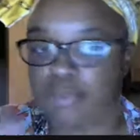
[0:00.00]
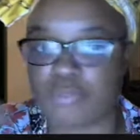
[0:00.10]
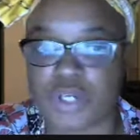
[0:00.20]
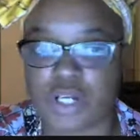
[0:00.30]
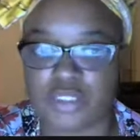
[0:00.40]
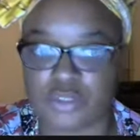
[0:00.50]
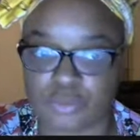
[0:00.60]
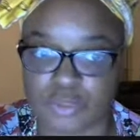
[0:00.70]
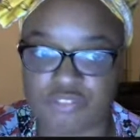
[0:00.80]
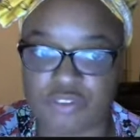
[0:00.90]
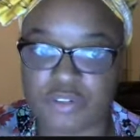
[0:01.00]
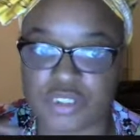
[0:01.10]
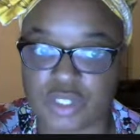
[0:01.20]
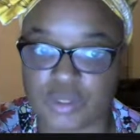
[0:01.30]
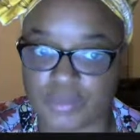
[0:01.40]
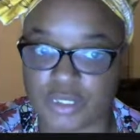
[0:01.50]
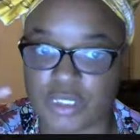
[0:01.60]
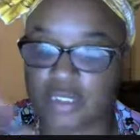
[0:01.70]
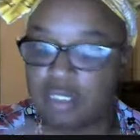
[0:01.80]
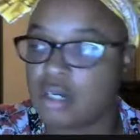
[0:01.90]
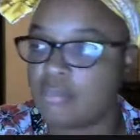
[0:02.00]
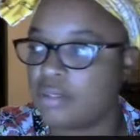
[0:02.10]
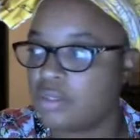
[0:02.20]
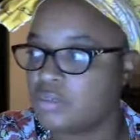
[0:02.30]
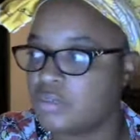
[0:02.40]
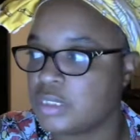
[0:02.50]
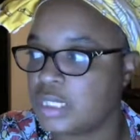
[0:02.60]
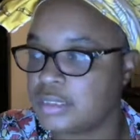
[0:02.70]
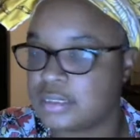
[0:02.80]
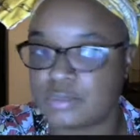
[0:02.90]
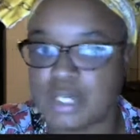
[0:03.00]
but we focus locally and talk about local elections.